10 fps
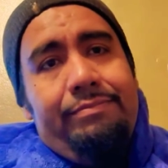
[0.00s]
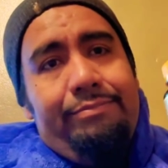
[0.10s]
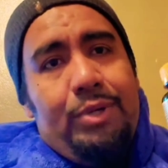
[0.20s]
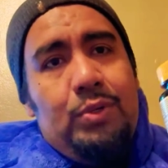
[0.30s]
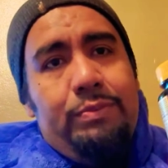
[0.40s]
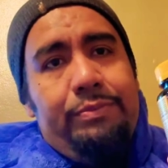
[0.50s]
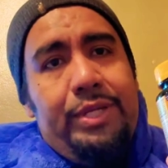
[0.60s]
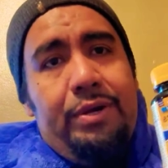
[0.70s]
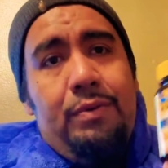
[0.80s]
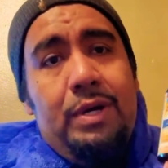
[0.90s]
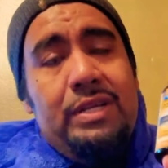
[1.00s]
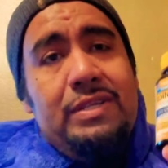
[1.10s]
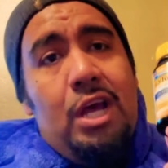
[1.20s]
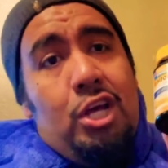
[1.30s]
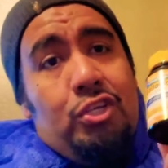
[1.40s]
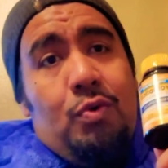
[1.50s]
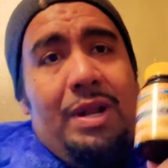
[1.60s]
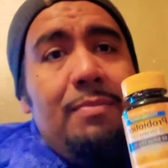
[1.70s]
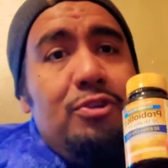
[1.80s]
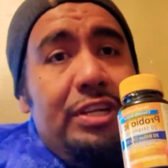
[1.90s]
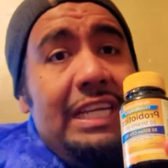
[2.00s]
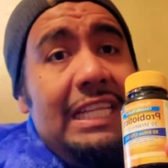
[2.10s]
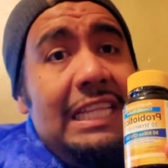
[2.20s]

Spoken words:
Boom, here it was. So when I'm drinking